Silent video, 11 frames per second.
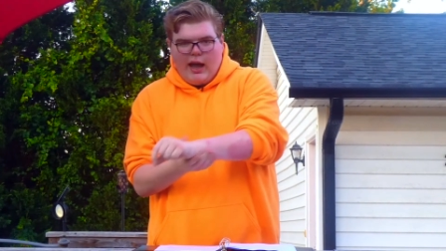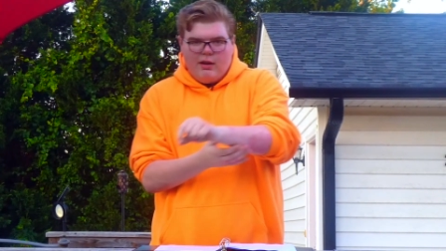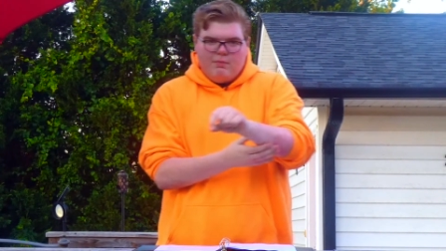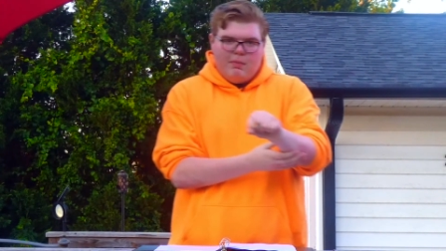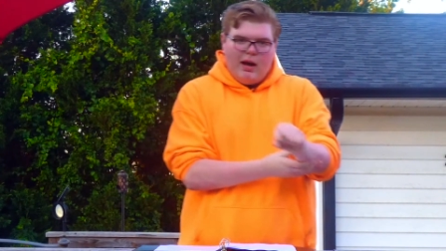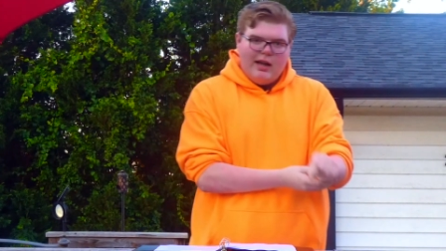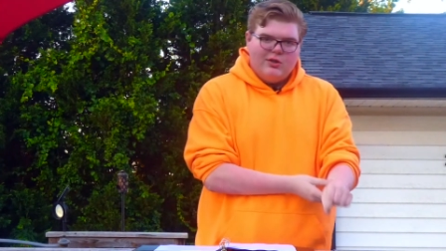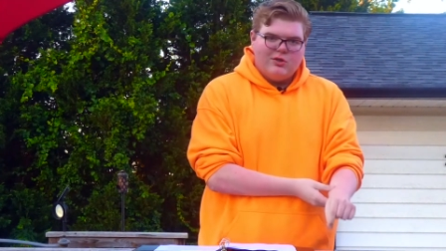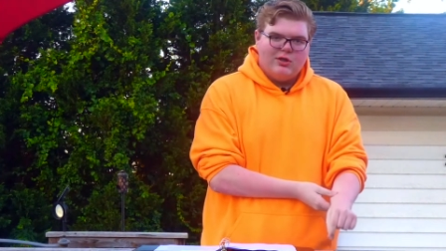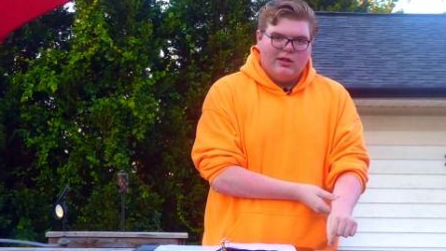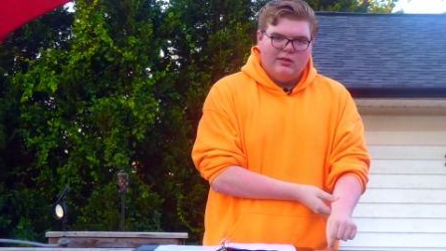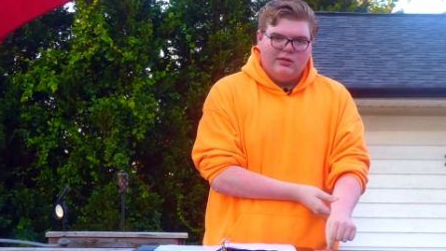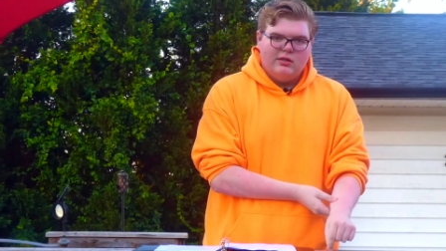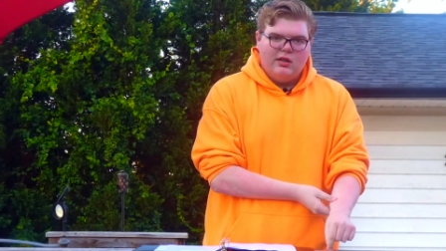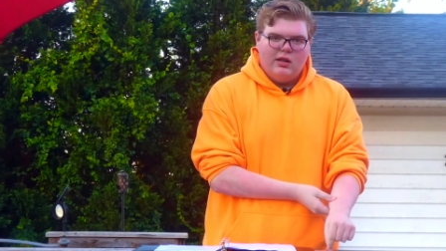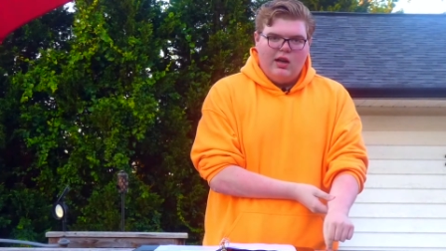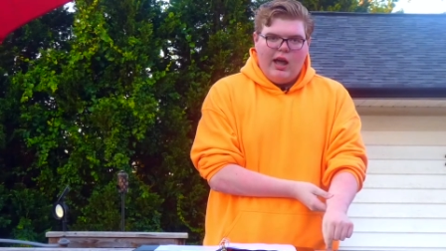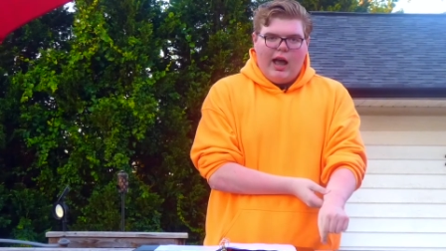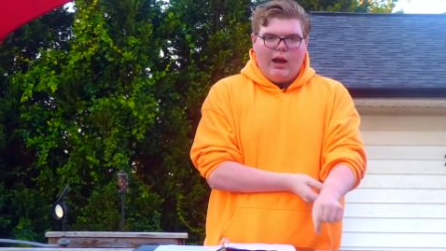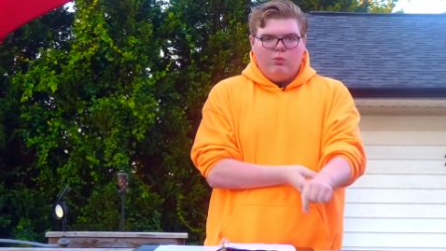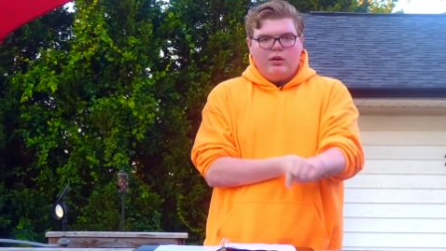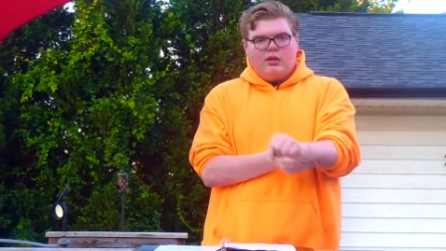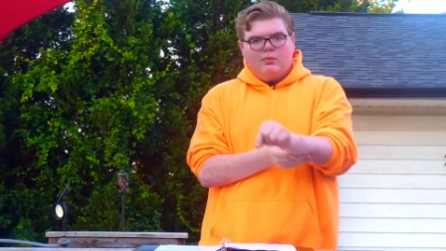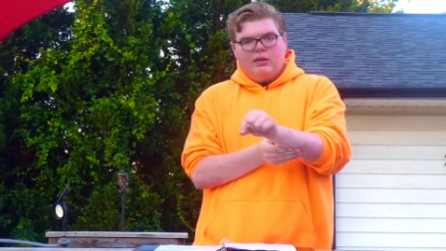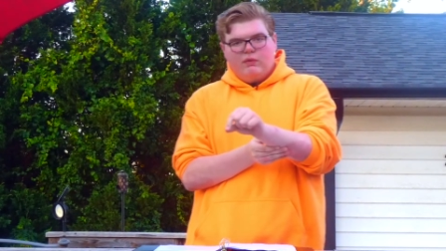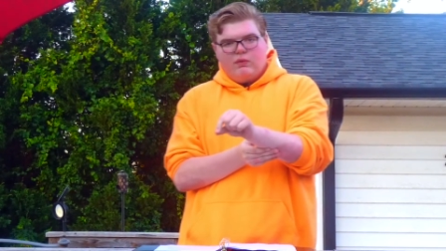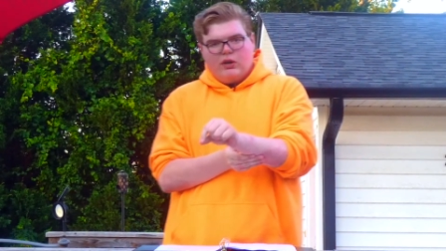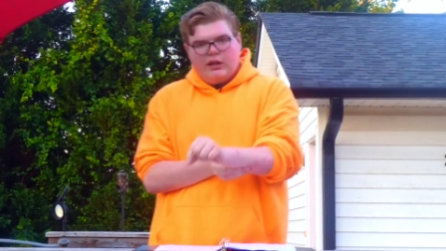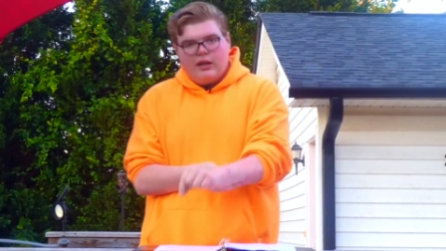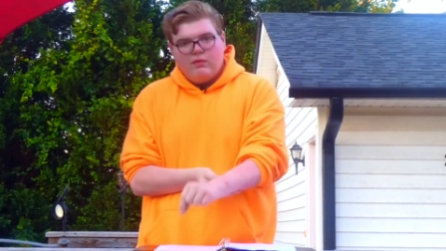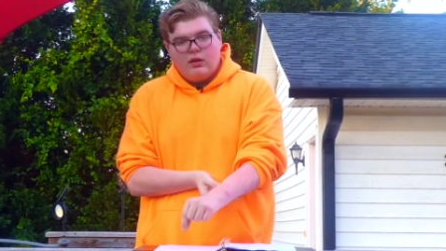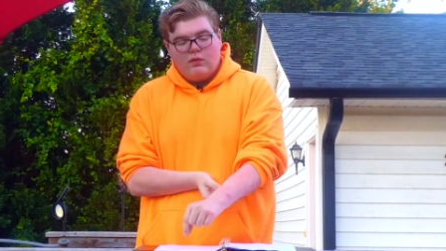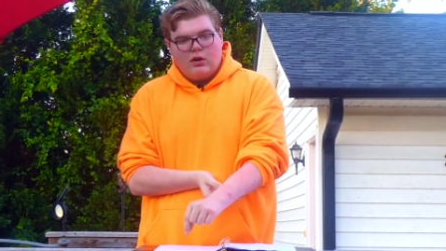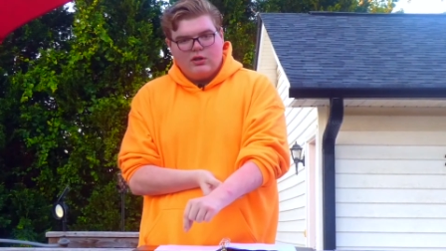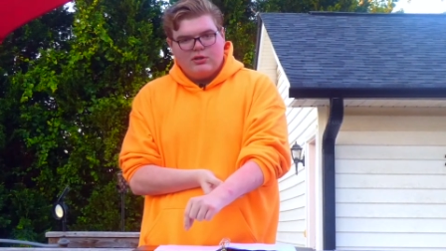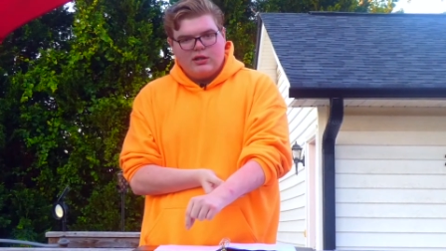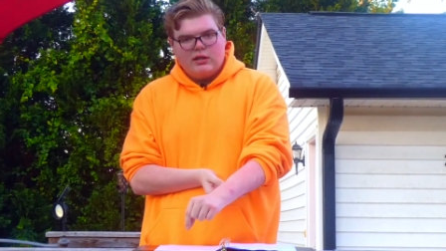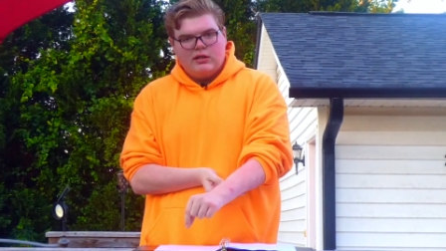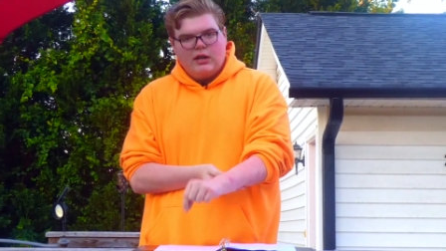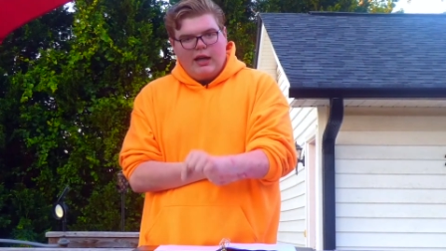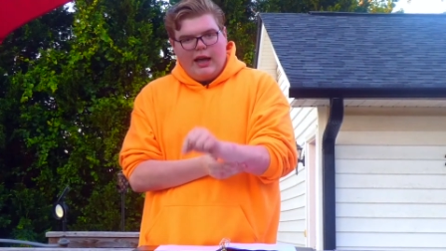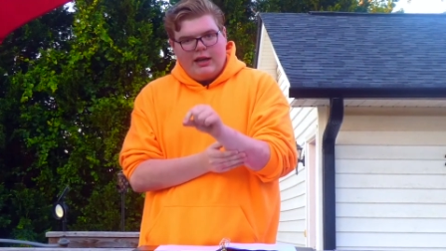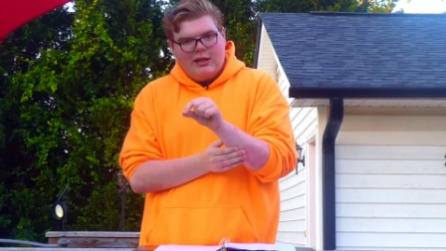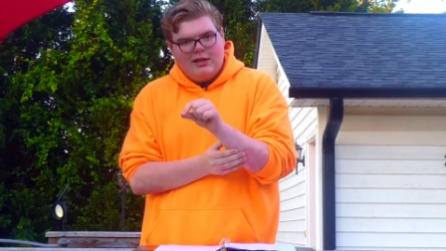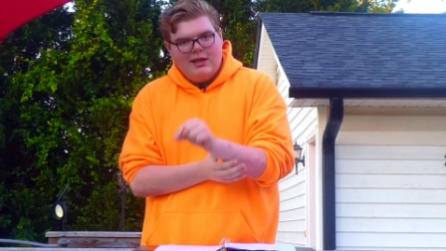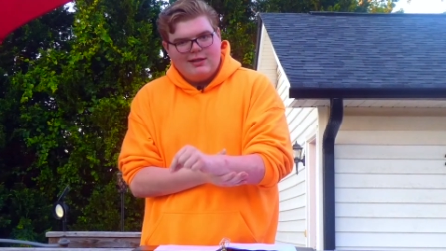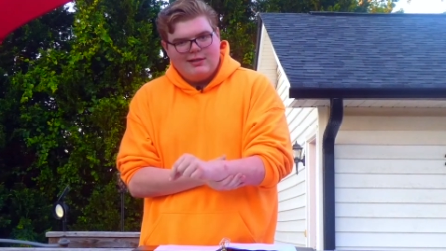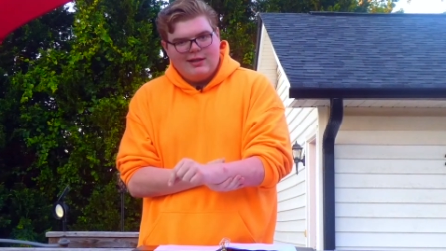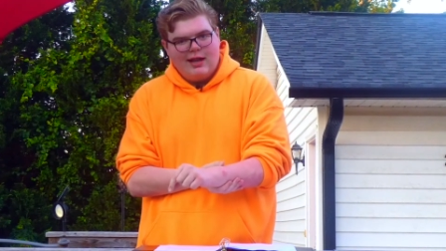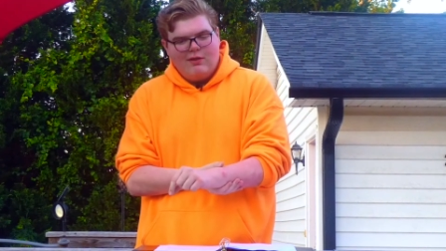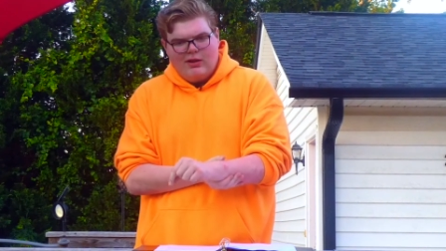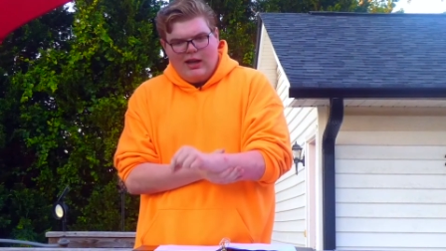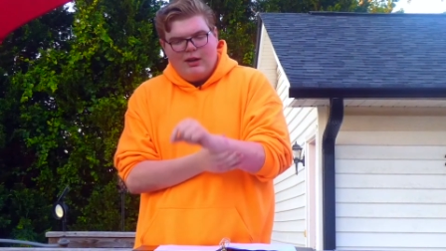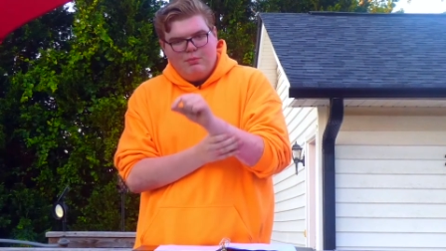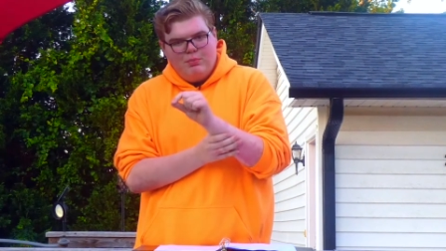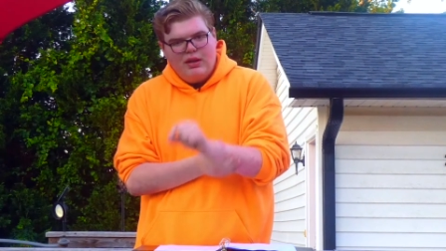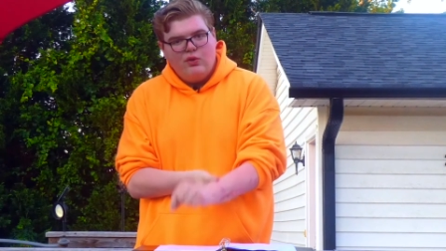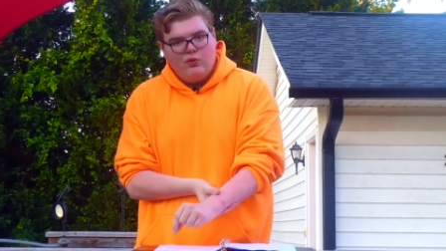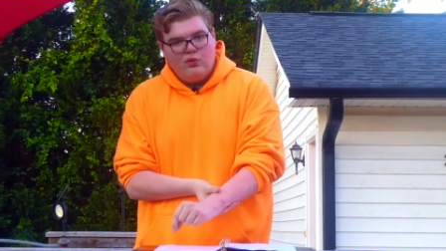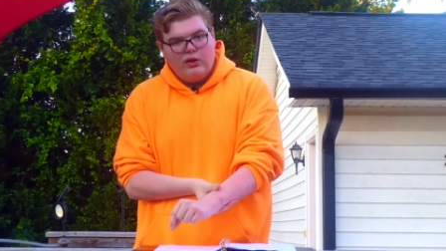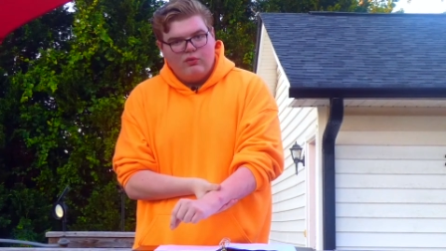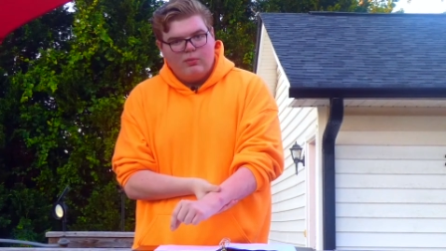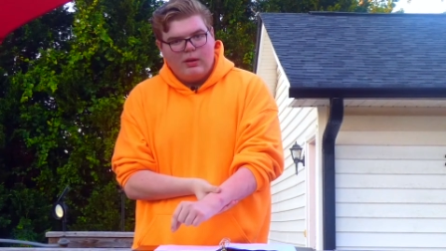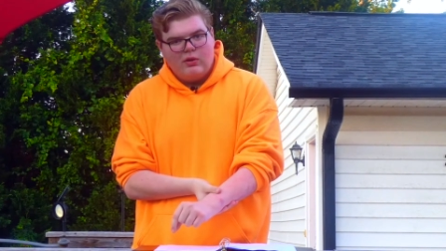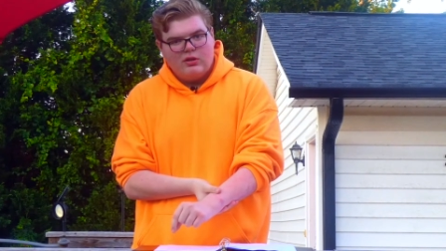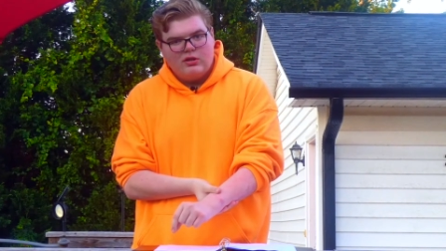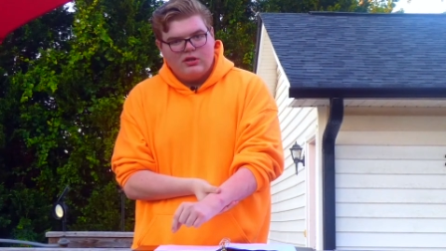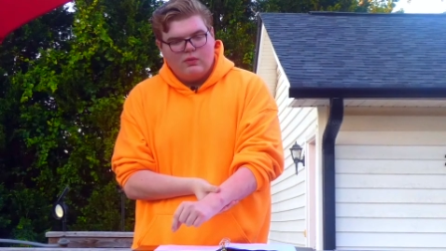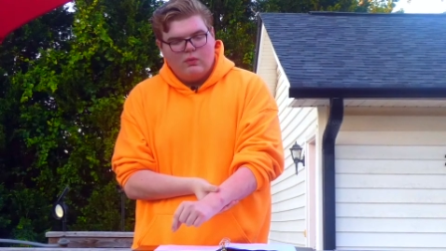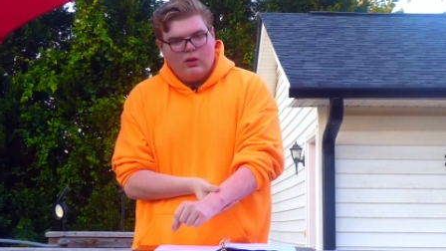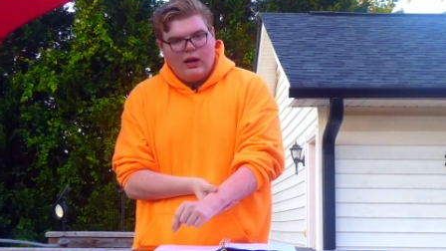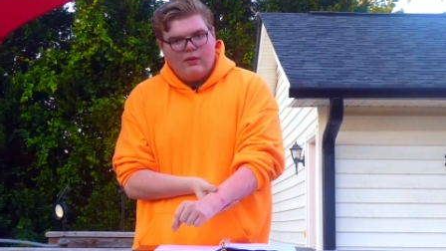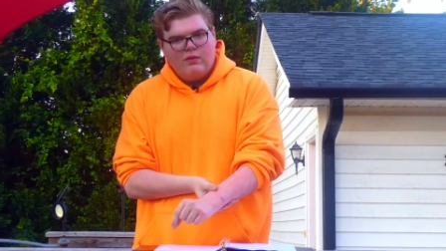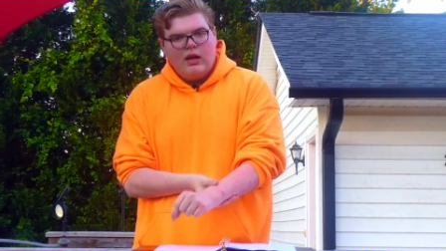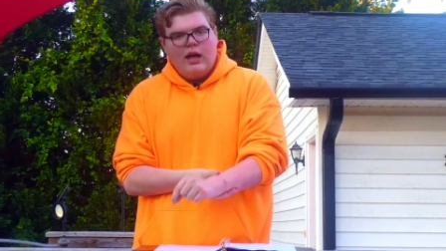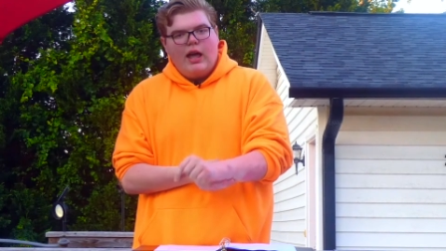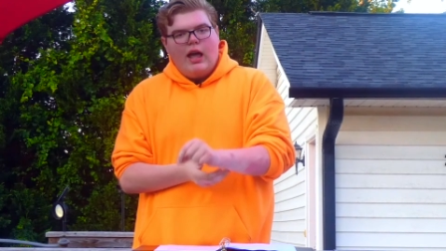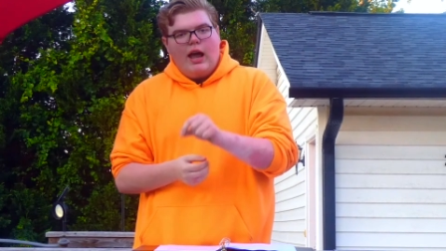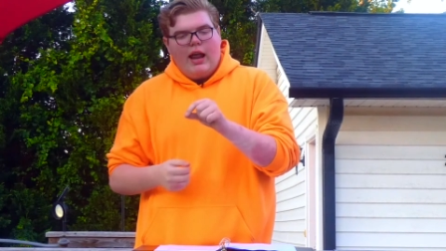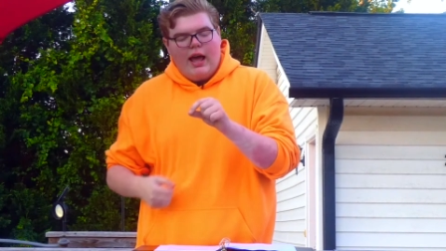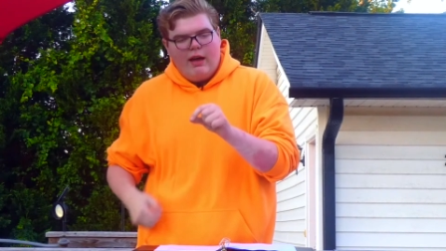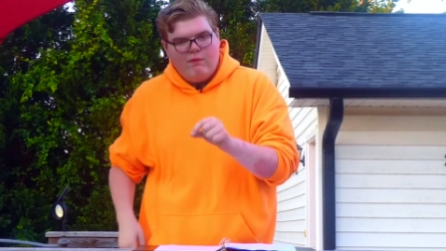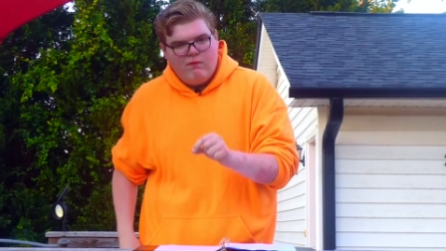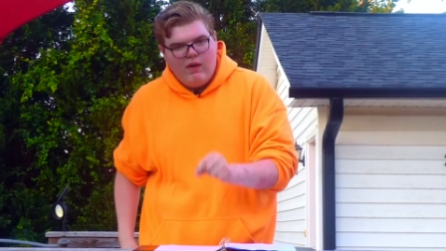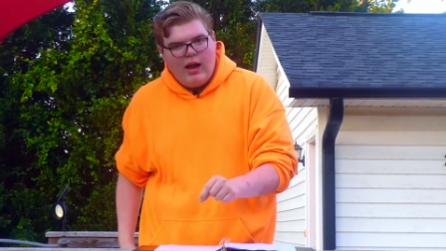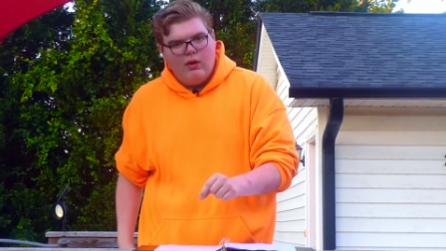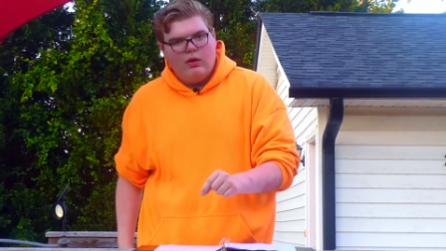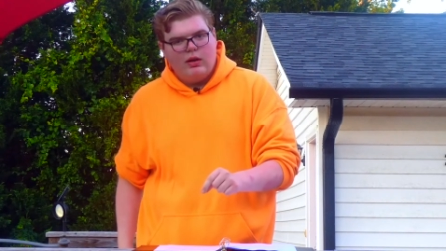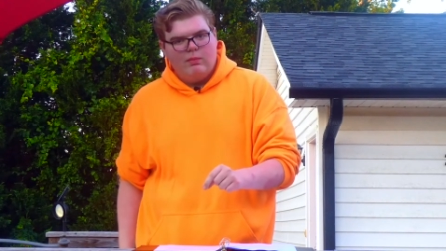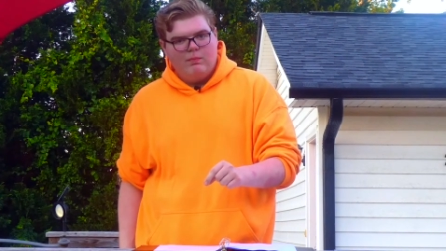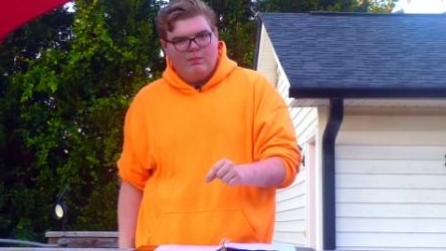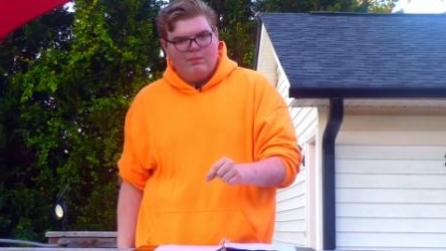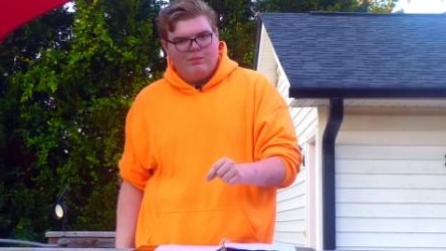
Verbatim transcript: and my sins and we could be forgiven of our sins and get to heaven and be free from our sinful life and follow Him.